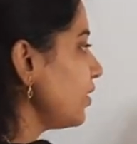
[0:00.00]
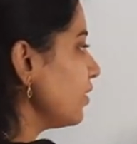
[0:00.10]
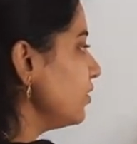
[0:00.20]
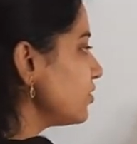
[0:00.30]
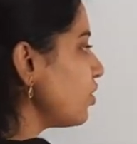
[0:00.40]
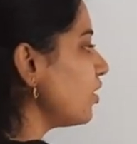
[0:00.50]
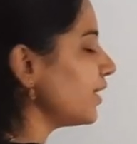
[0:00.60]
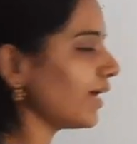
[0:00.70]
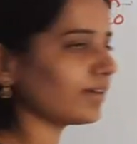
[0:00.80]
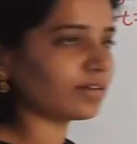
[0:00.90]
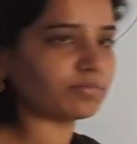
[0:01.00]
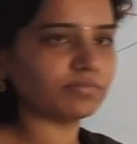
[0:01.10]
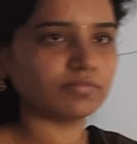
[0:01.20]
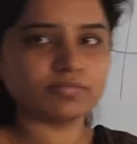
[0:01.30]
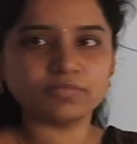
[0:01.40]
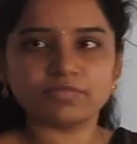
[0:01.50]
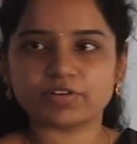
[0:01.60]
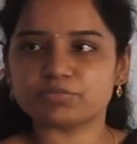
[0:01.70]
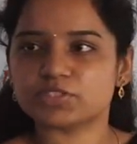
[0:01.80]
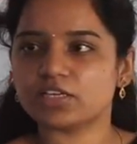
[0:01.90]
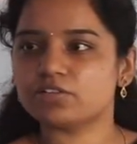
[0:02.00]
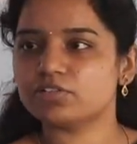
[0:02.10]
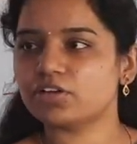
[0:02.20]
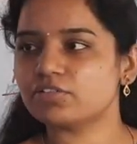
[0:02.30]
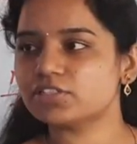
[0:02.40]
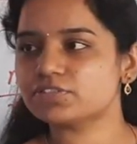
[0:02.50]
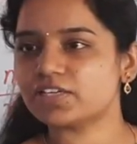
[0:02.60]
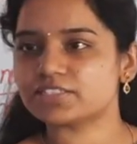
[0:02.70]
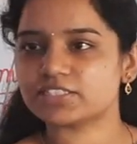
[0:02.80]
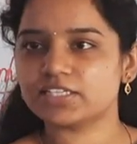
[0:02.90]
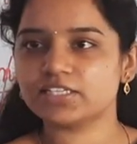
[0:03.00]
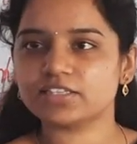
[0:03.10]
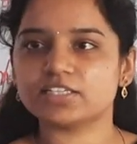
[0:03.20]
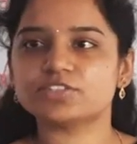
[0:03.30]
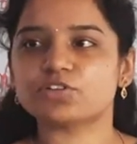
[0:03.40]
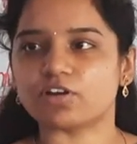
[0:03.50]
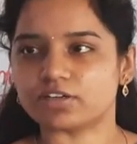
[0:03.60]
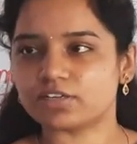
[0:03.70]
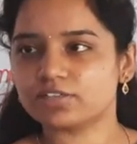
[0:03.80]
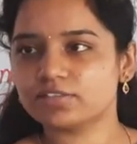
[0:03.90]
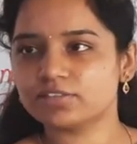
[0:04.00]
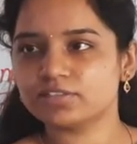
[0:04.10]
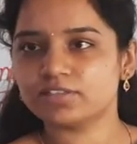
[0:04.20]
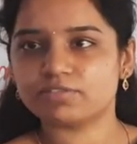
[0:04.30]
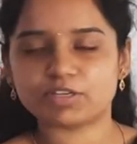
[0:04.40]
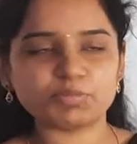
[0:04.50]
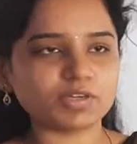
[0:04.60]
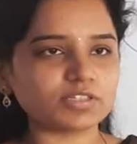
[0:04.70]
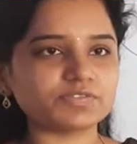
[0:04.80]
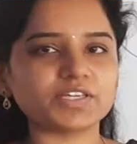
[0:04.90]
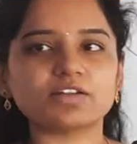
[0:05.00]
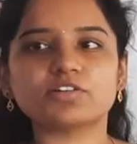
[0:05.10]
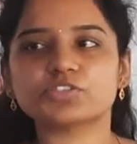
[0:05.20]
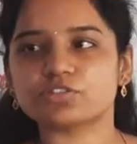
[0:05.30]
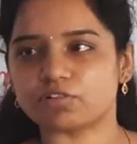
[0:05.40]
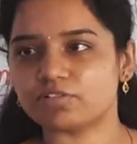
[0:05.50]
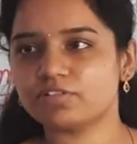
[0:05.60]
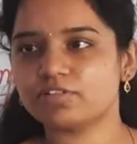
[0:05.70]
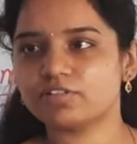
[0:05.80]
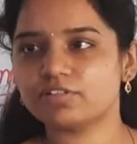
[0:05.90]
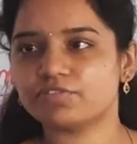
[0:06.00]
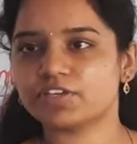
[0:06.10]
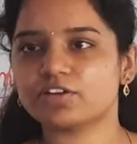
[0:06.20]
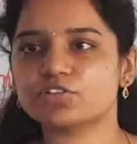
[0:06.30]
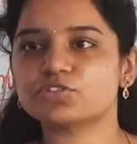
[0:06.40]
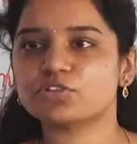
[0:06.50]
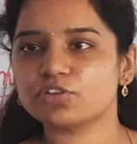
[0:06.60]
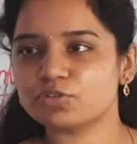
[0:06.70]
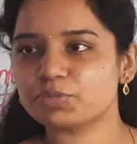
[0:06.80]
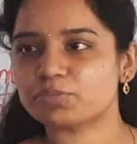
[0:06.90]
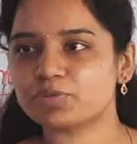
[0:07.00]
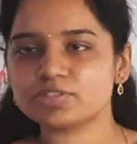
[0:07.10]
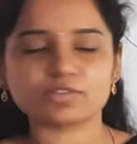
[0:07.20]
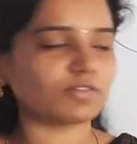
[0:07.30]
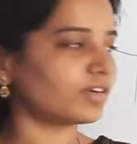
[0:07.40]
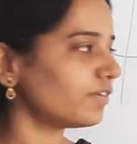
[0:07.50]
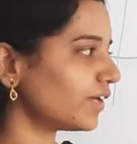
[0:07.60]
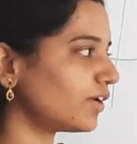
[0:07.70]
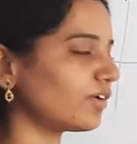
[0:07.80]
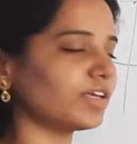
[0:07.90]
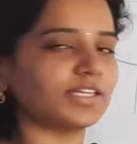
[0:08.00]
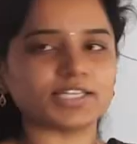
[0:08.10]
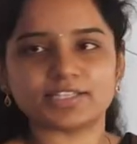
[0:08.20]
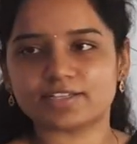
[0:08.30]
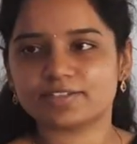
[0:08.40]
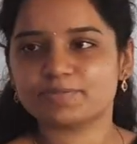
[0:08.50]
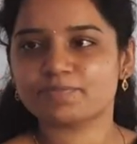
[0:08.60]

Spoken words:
This is wrong diagram. From childhood onwards we are studying, that is wrong. Why? Because we cannot show. We cannot show you people, so only we are drawing like that.